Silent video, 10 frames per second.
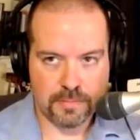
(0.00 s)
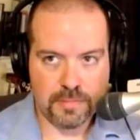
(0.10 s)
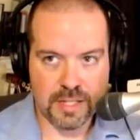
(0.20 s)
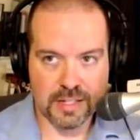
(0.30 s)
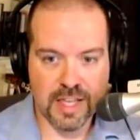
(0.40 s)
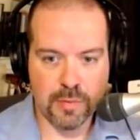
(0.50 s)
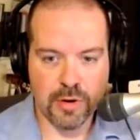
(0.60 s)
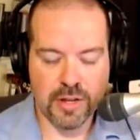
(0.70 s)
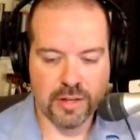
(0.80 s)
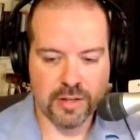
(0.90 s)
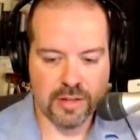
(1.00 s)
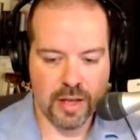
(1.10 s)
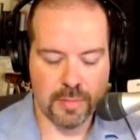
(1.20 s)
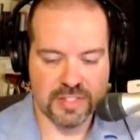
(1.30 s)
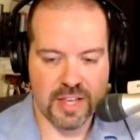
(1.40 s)
laboring,
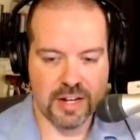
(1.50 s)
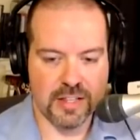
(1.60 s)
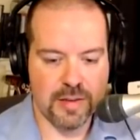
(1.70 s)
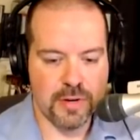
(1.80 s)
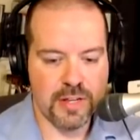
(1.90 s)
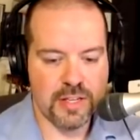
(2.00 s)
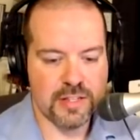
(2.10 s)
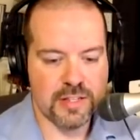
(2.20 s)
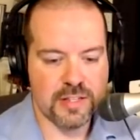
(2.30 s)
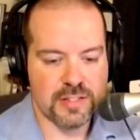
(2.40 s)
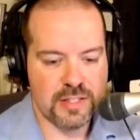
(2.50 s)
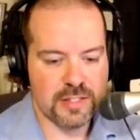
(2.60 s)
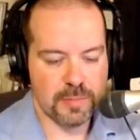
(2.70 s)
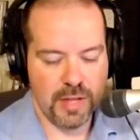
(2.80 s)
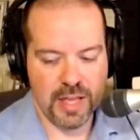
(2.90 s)
Masonic labor is
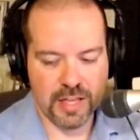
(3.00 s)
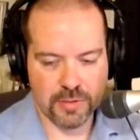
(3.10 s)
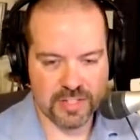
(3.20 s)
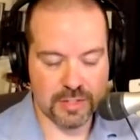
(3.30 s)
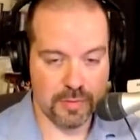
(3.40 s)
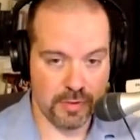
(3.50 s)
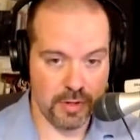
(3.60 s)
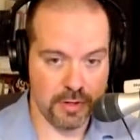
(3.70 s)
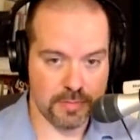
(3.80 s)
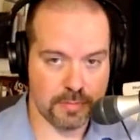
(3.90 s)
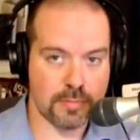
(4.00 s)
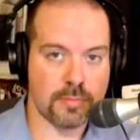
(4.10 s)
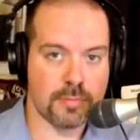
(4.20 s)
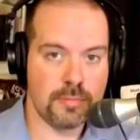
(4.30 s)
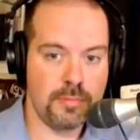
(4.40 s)
applying those things we've learned
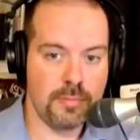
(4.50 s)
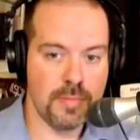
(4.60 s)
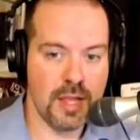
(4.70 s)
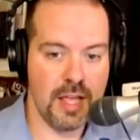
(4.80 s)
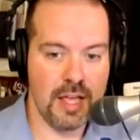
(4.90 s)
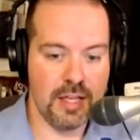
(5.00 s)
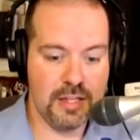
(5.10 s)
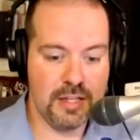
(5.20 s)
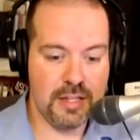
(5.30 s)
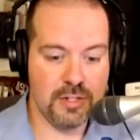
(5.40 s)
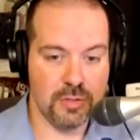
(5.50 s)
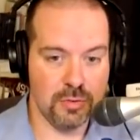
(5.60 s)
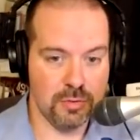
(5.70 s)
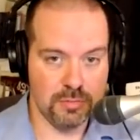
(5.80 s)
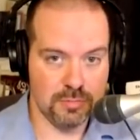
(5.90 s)
into
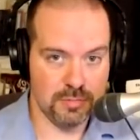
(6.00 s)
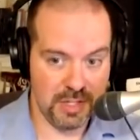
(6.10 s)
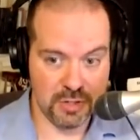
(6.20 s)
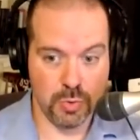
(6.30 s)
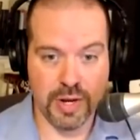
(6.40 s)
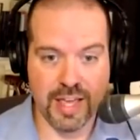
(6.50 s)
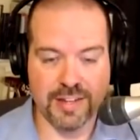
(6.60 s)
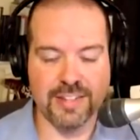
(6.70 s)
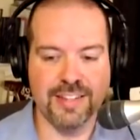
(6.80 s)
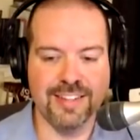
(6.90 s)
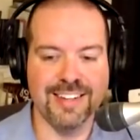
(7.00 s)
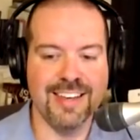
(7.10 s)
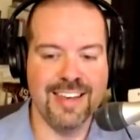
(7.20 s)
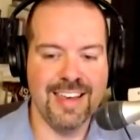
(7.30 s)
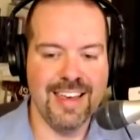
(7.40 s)
the year 2018,
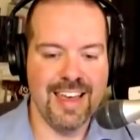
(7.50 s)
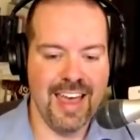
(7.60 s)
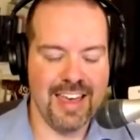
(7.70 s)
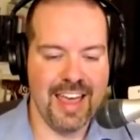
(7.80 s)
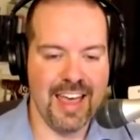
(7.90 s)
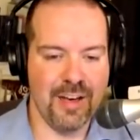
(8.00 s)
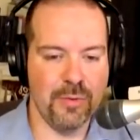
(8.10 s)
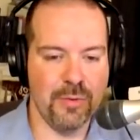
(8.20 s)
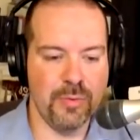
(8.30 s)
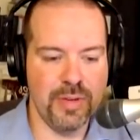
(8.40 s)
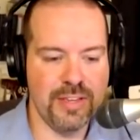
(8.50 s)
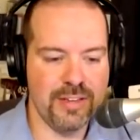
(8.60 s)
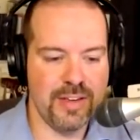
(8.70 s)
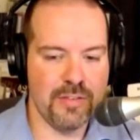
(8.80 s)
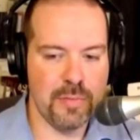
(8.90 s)
and how we
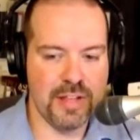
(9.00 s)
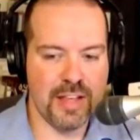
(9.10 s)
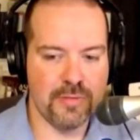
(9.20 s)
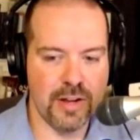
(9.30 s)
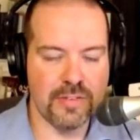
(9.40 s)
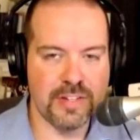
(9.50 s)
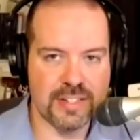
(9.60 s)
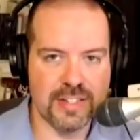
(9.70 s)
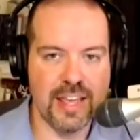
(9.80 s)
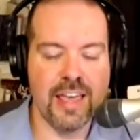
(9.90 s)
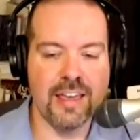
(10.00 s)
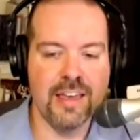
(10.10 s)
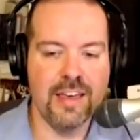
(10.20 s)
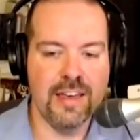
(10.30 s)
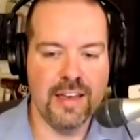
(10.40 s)
make that relevant today,
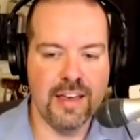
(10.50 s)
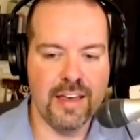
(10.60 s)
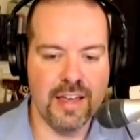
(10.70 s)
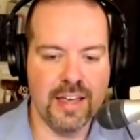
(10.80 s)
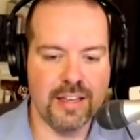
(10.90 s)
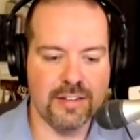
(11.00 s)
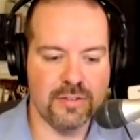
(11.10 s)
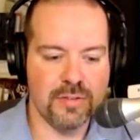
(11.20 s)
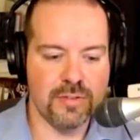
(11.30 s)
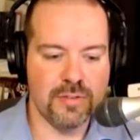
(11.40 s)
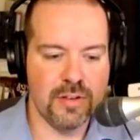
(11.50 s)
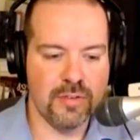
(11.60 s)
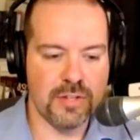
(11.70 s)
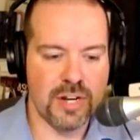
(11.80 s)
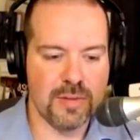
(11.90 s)
and really
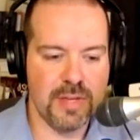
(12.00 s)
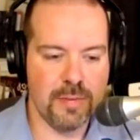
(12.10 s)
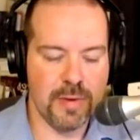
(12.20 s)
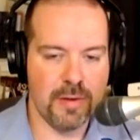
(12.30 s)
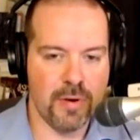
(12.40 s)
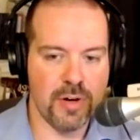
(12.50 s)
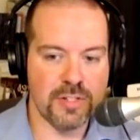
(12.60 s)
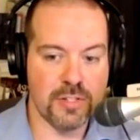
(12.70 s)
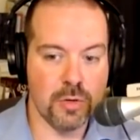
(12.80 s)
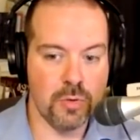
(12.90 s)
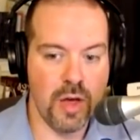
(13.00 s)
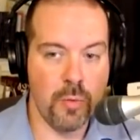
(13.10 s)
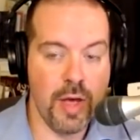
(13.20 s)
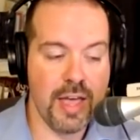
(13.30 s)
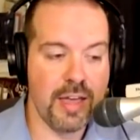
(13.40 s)
try to be a better person. So that
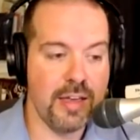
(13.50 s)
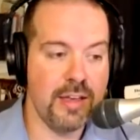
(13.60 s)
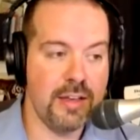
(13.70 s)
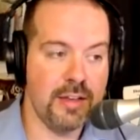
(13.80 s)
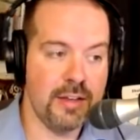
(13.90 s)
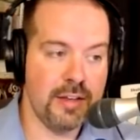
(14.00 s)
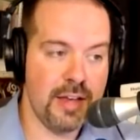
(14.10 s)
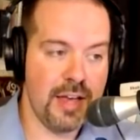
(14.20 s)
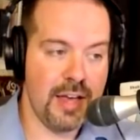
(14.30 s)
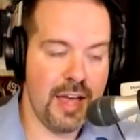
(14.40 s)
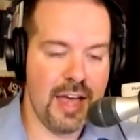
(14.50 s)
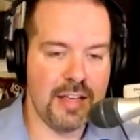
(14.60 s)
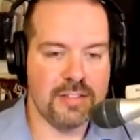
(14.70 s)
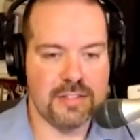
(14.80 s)
way, as